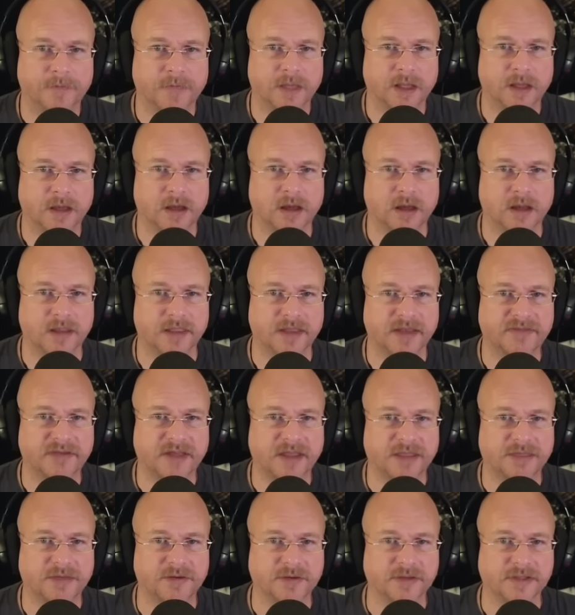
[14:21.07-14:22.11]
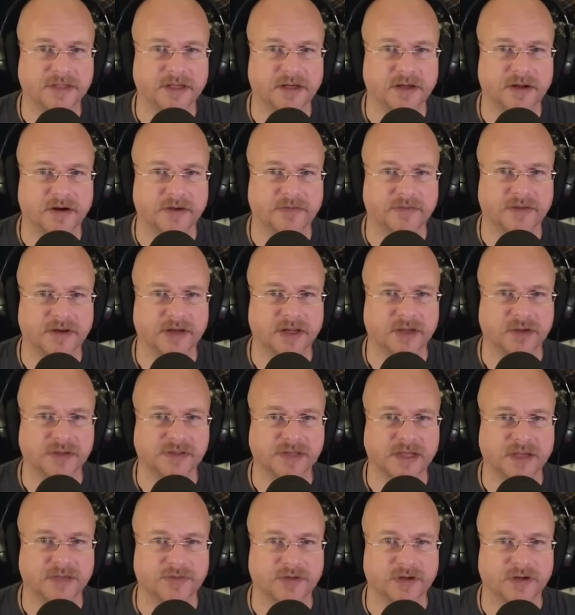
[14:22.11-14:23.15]
Uh, they've got 1,300
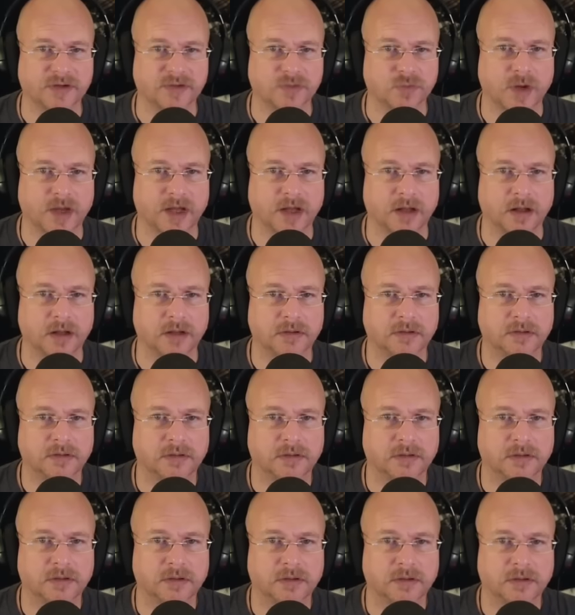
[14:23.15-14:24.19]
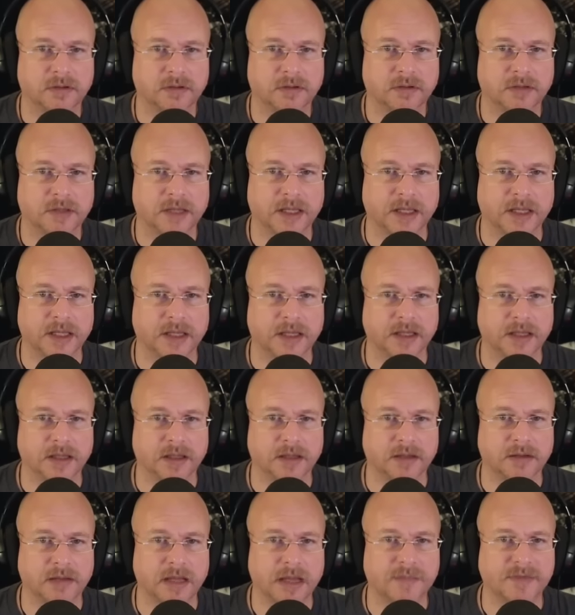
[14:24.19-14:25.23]
videos out there as well.
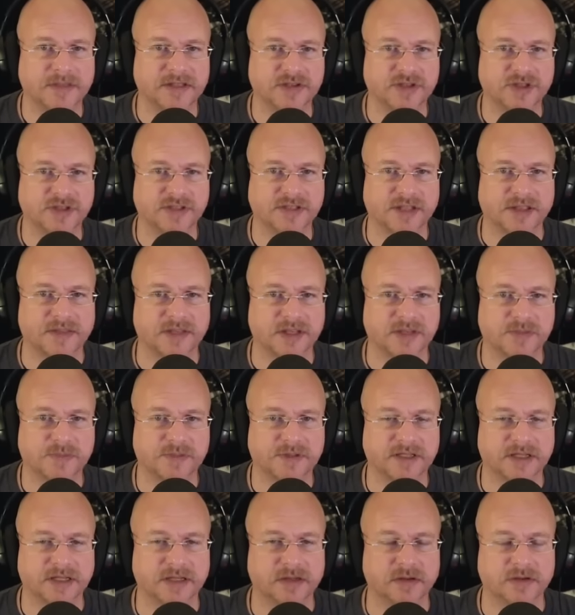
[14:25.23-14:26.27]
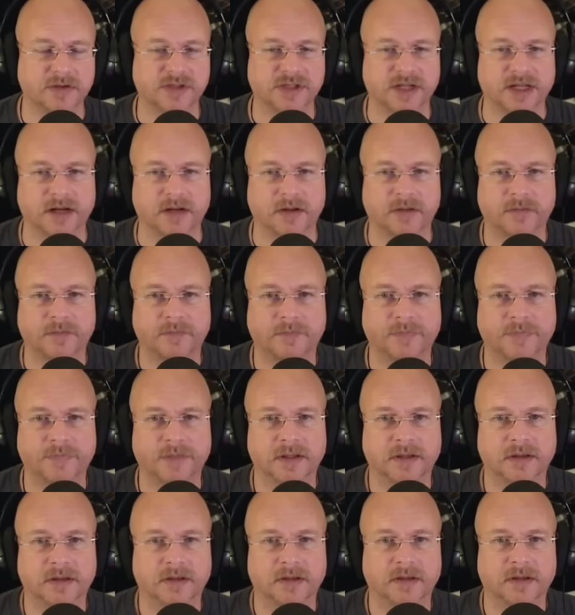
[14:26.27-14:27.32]
And I mean, just on this particular channel.
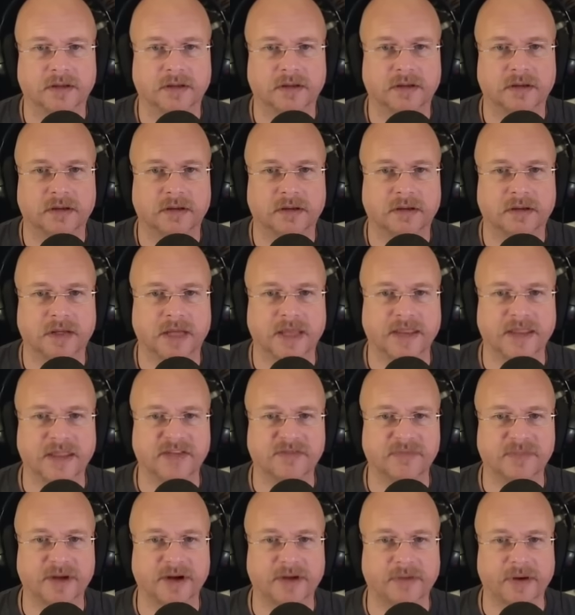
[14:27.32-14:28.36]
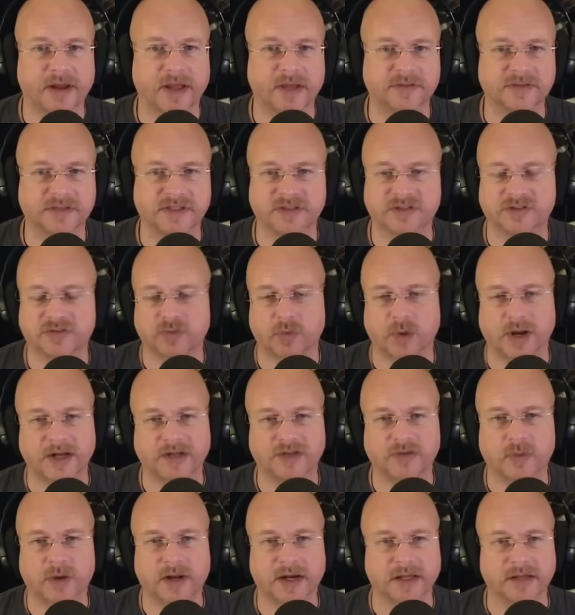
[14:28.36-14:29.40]
And they've been around since
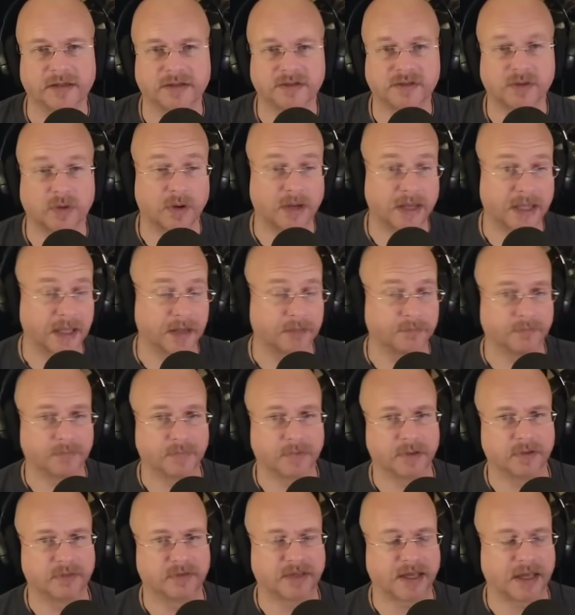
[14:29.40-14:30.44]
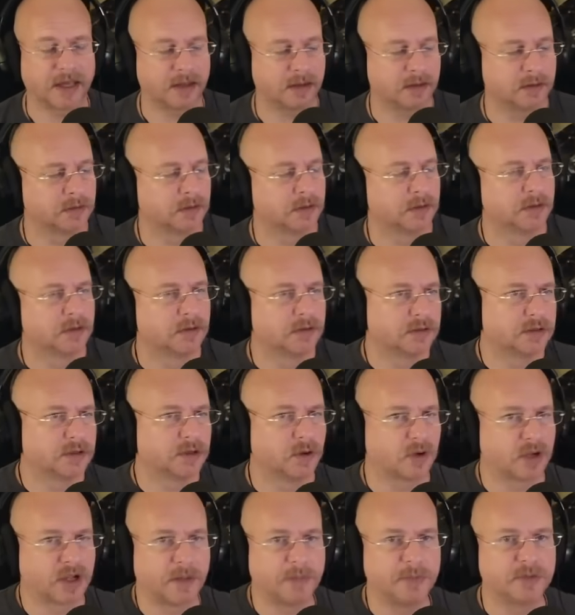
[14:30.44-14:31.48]
2020. So again, you've got, you
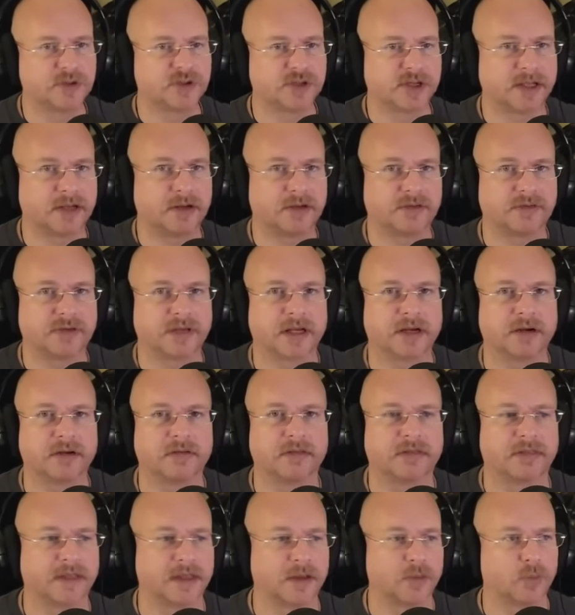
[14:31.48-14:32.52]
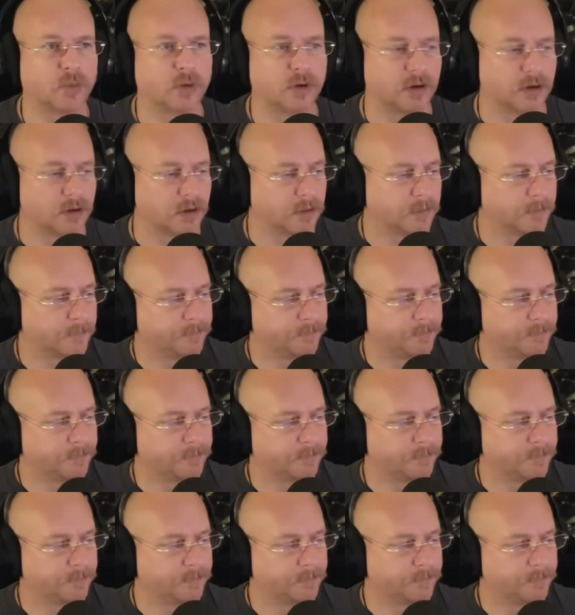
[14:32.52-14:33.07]
know, a couple channels here that were,